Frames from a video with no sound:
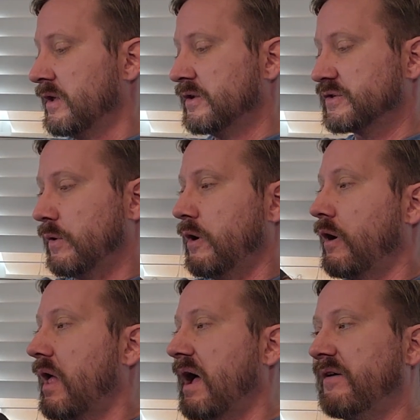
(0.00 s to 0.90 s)
So all
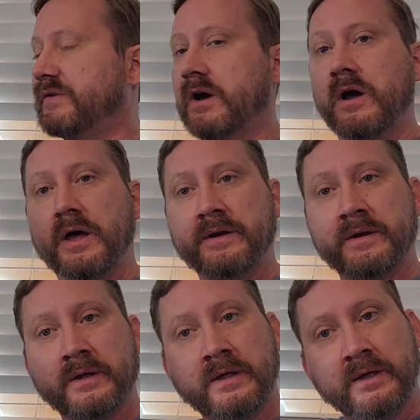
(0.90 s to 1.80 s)
I've done
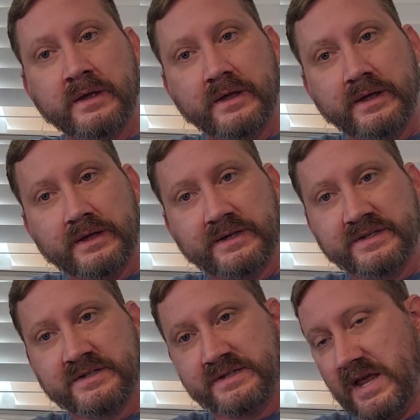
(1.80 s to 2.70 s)
is
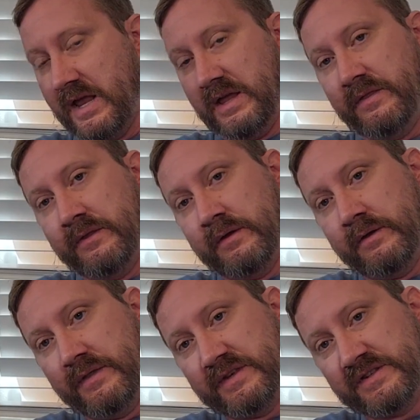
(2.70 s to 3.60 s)
taken
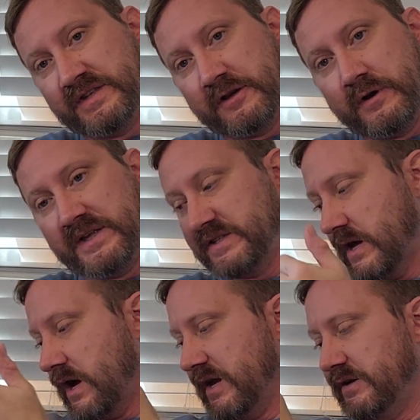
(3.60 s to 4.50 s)
this cigarette
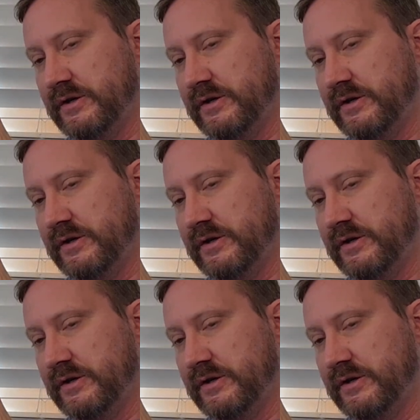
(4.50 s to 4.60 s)
socket to